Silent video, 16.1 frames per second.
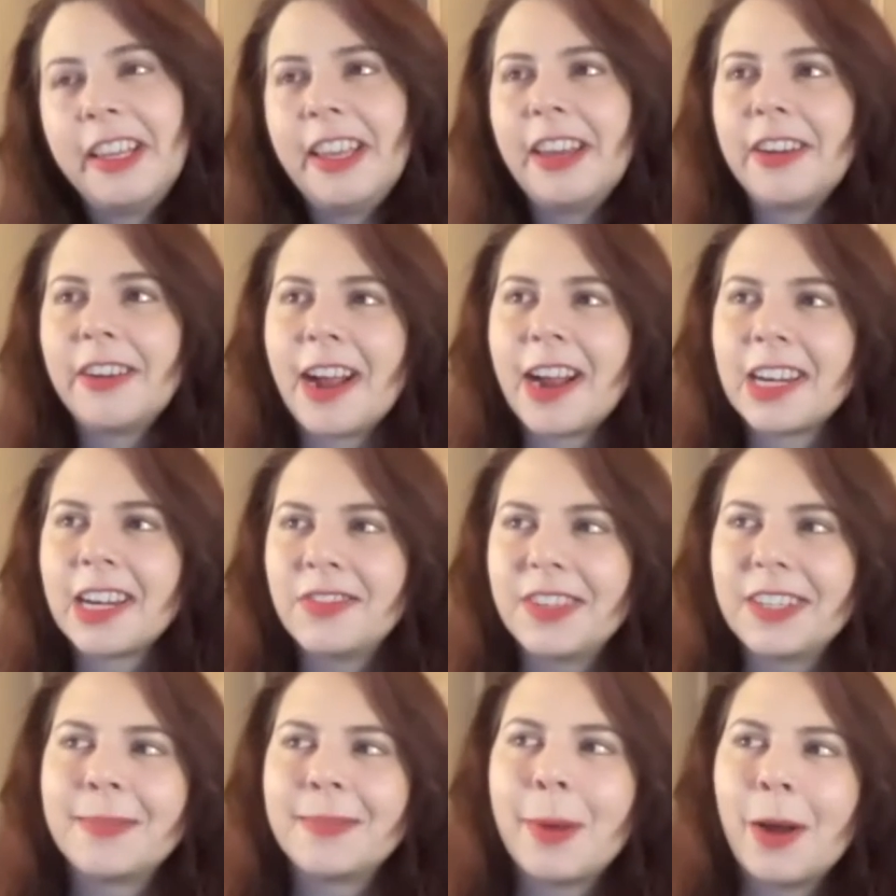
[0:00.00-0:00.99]
interactive
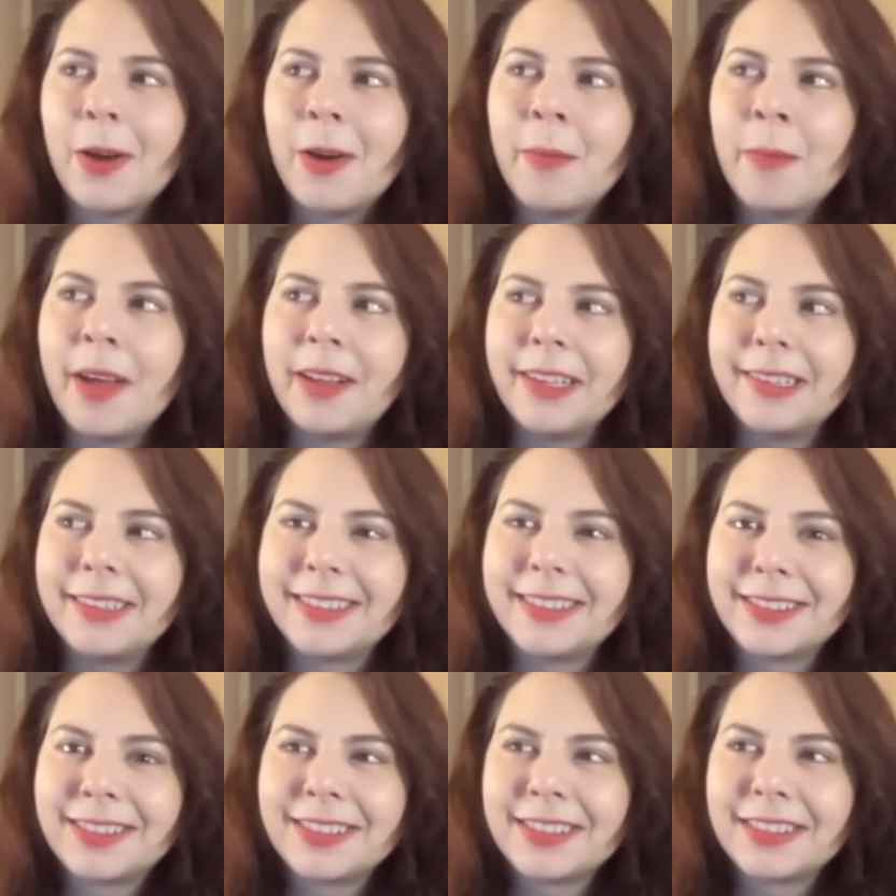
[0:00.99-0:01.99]

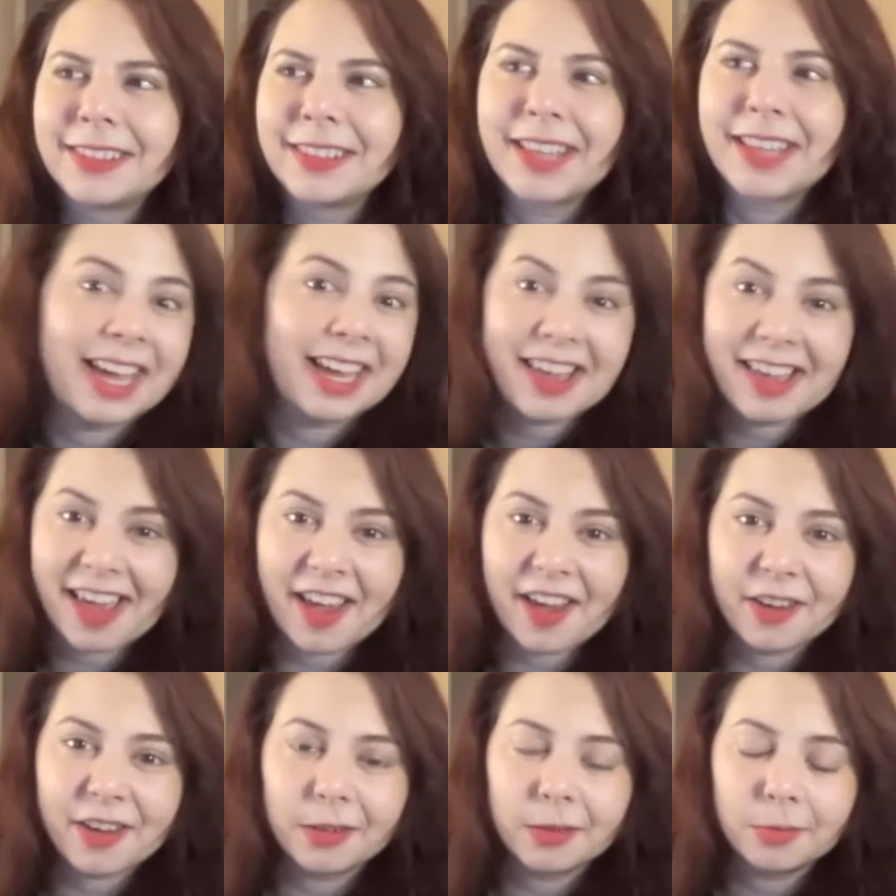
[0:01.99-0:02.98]
experiments like
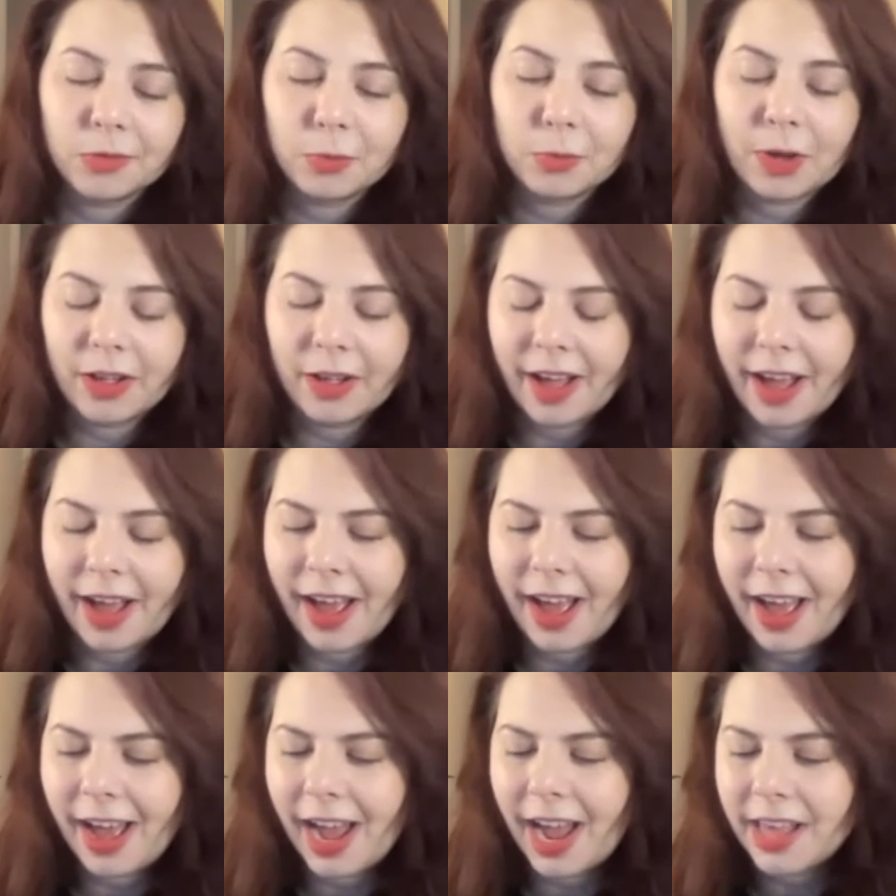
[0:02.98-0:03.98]
games? Well,
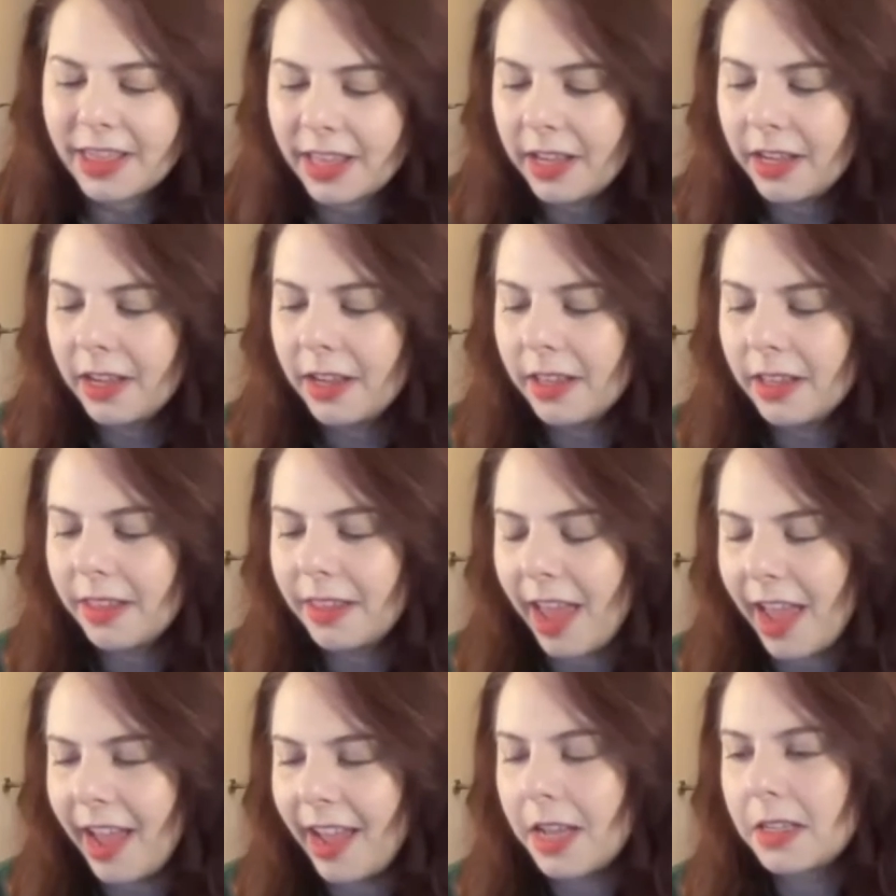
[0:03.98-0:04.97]
I think
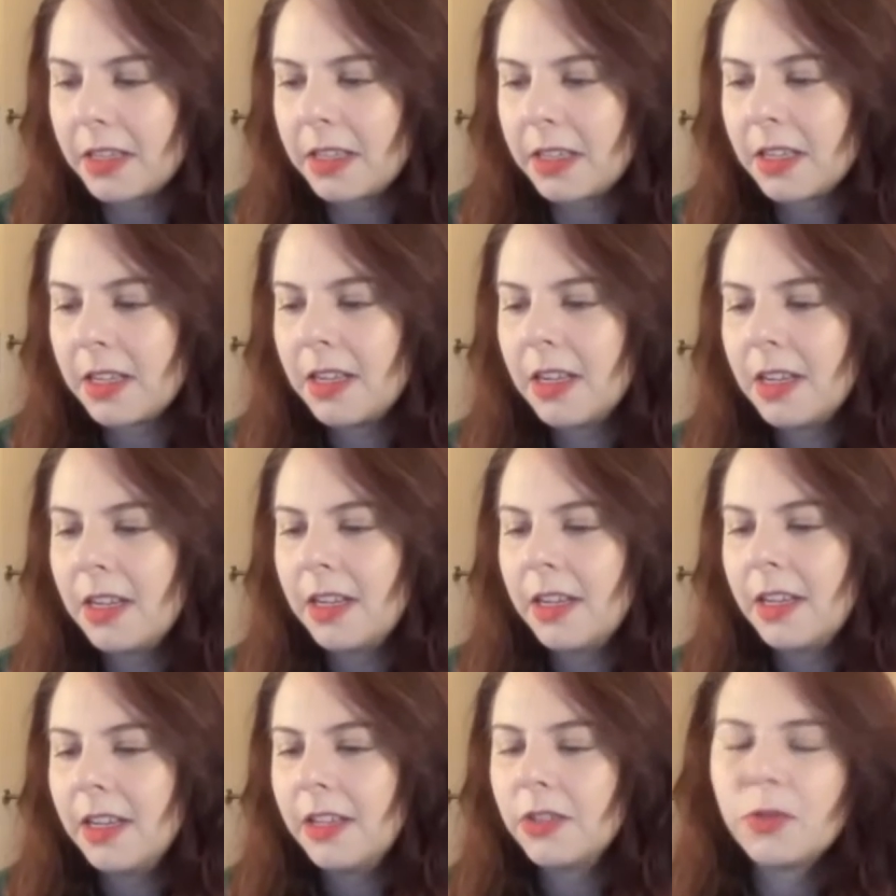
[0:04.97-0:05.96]
that
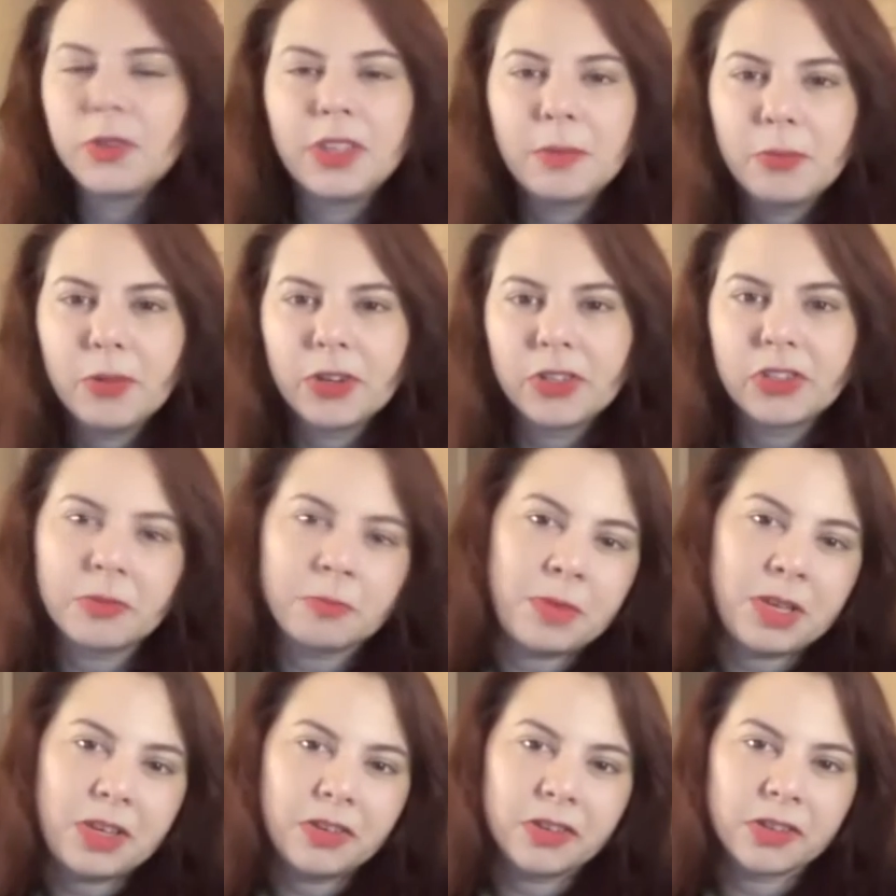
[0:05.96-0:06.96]
it's really important to
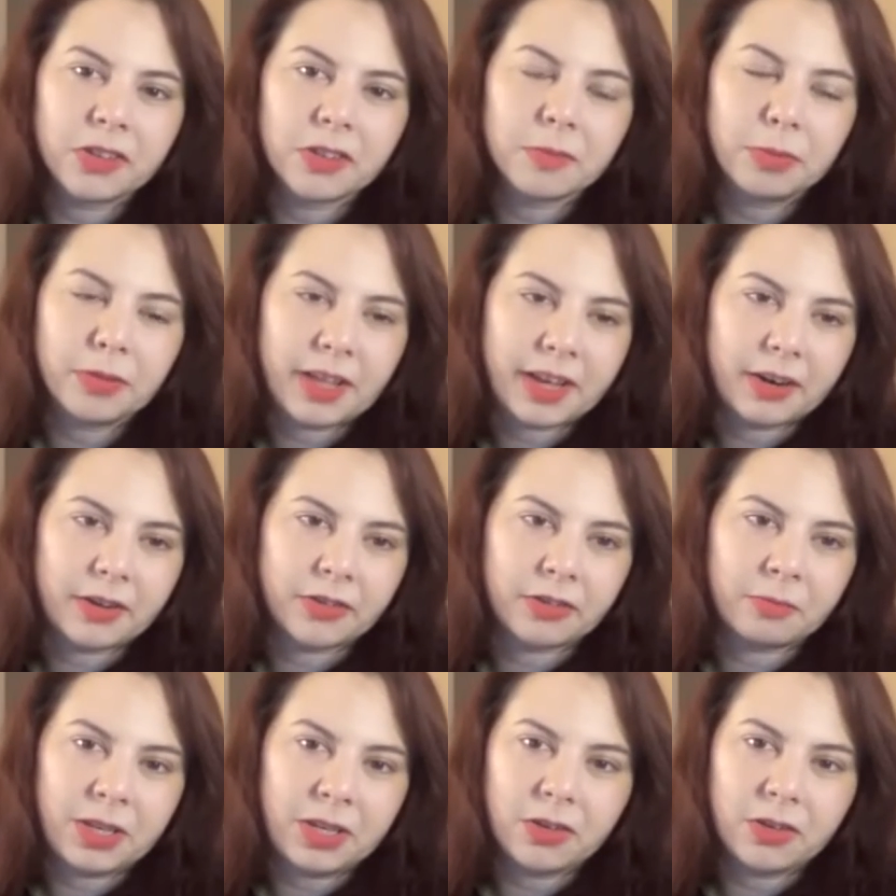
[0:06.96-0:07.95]
meet your players
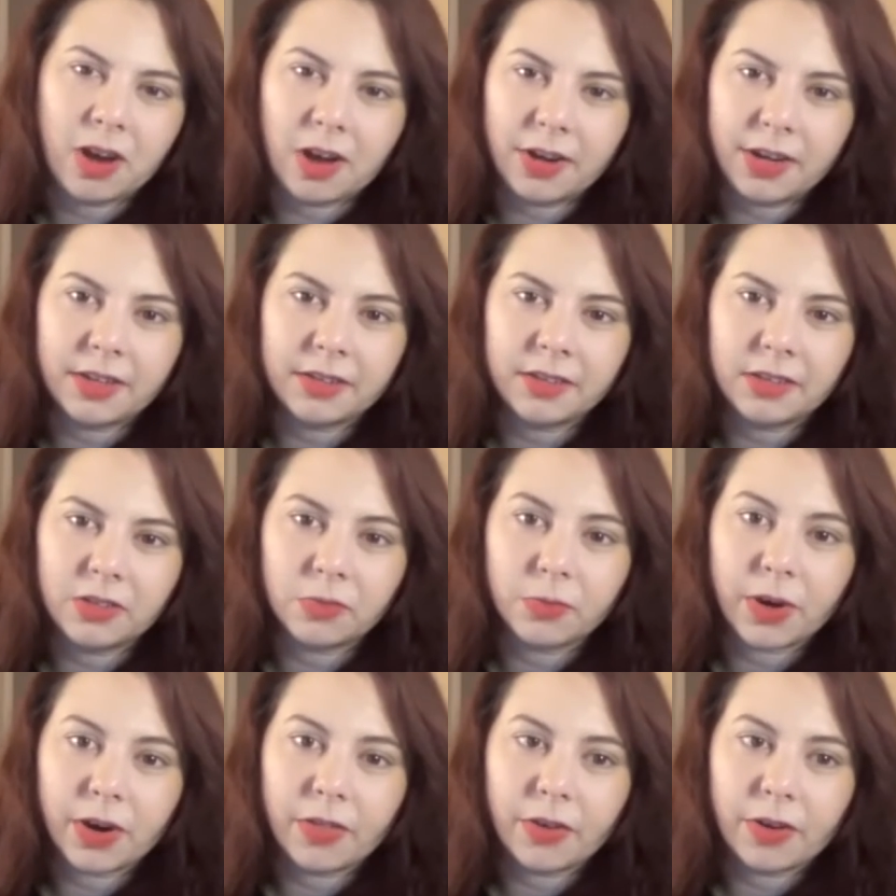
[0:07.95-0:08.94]
and meet your audiences
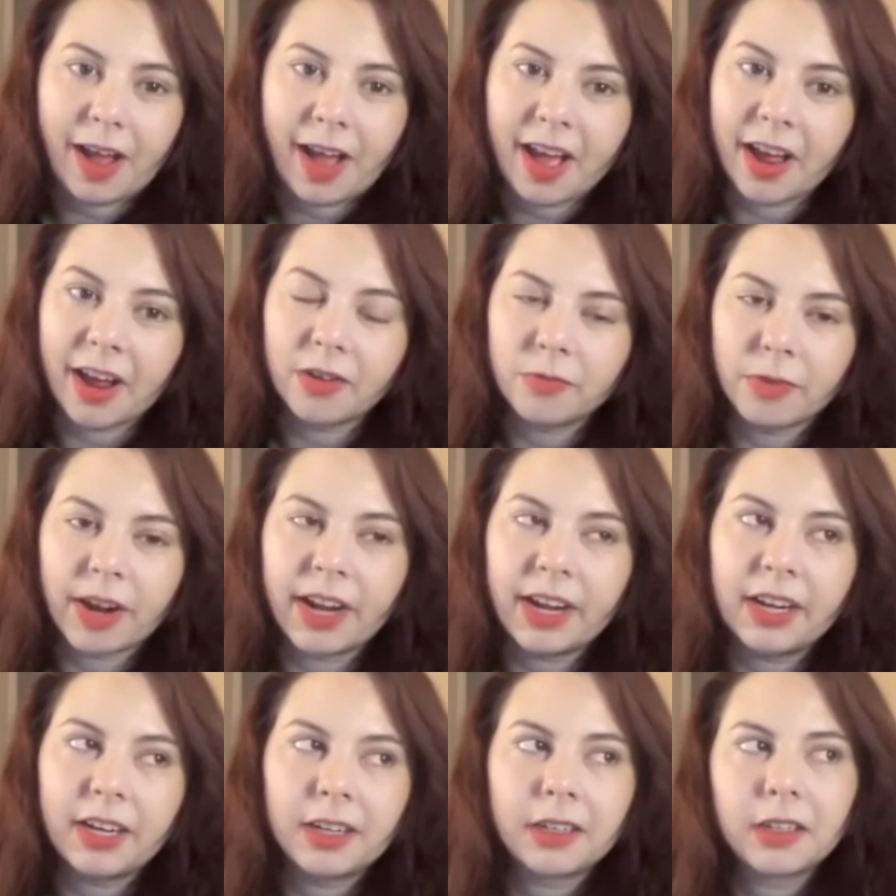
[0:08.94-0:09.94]
where they're at,
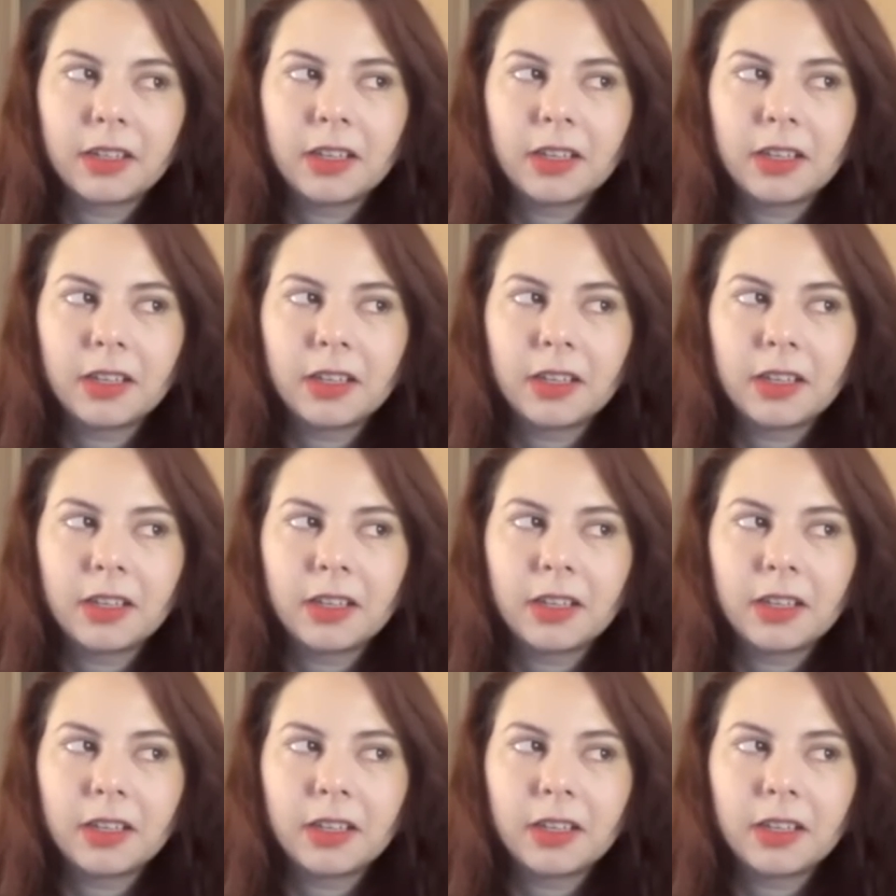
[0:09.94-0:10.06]
right?